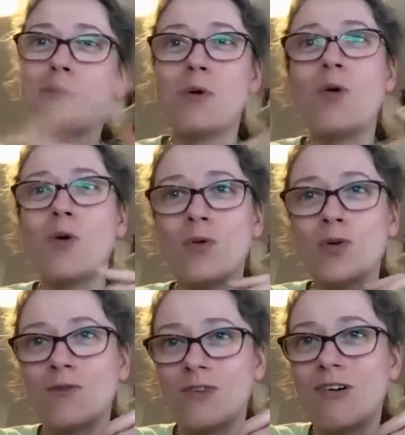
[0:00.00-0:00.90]
or
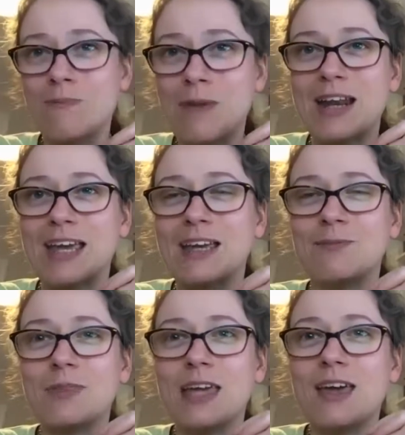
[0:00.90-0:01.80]
not very many.
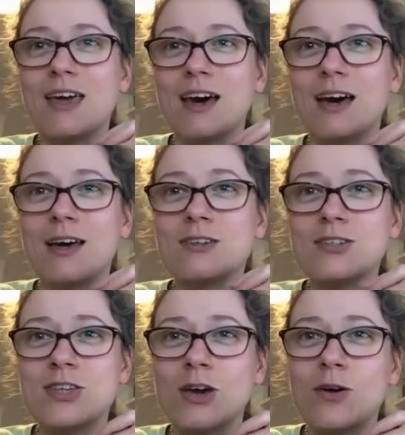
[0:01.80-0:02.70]

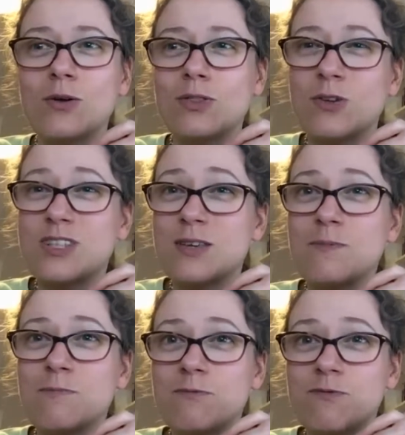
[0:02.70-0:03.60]
So there are
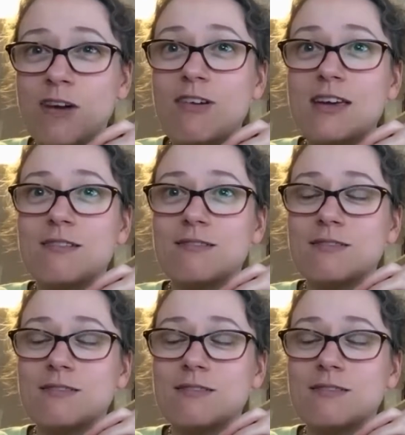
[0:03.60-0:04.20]
some very